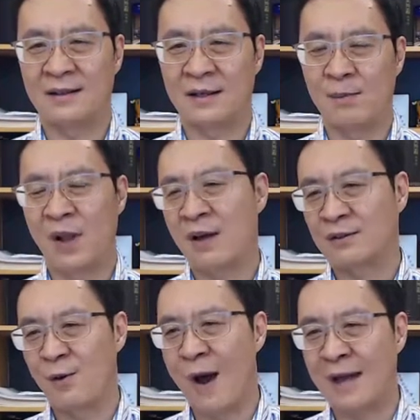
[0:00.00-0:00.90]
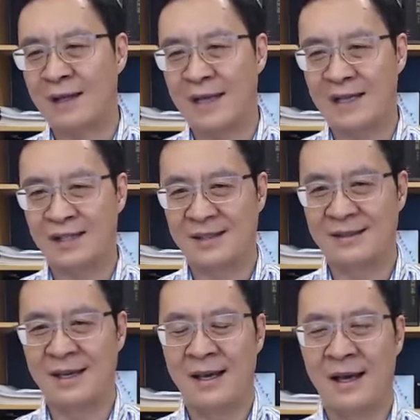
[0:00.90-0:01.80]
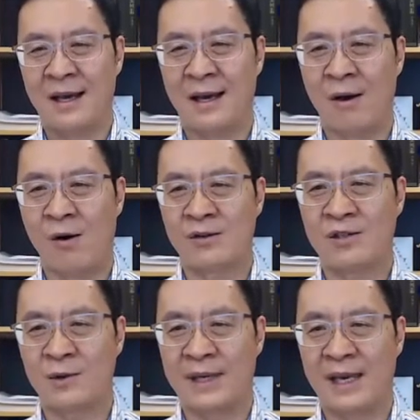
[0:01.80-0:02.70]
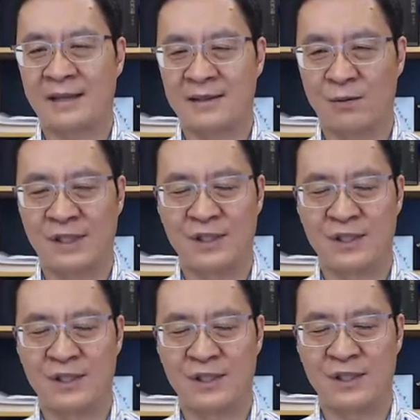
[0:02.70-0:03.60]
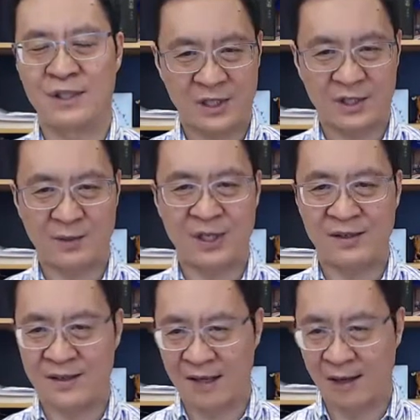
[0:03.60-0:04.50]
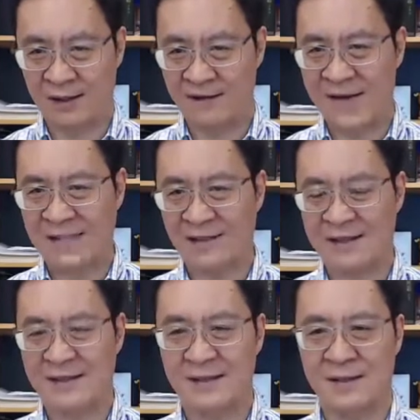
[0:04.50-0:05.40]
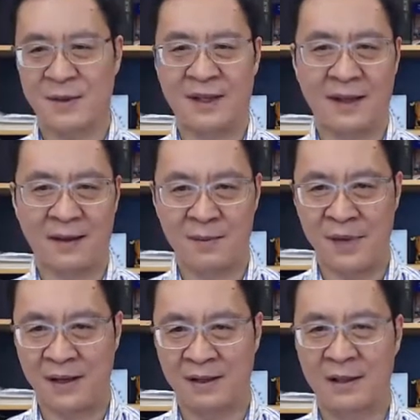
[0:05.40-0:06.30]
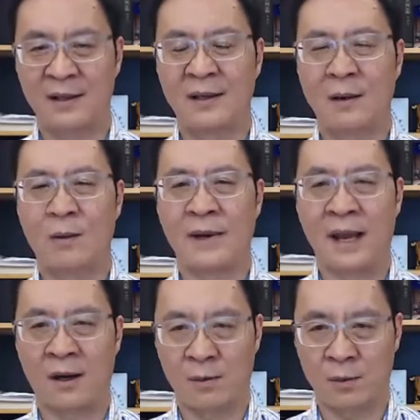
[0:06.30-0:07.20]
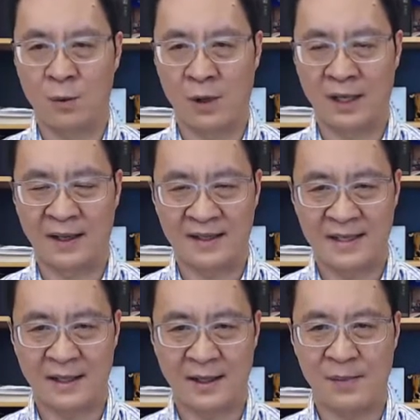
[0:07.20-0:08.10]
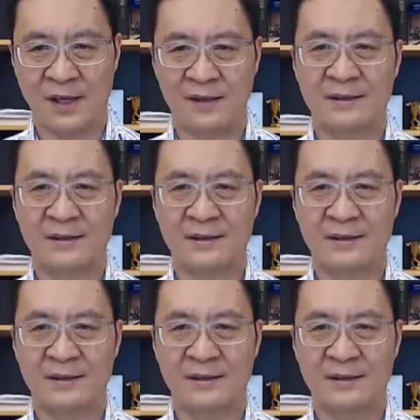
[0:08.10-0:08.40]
blood coagulation also get reduced, which means the cardiovascular system is getting better when air quality is getting better.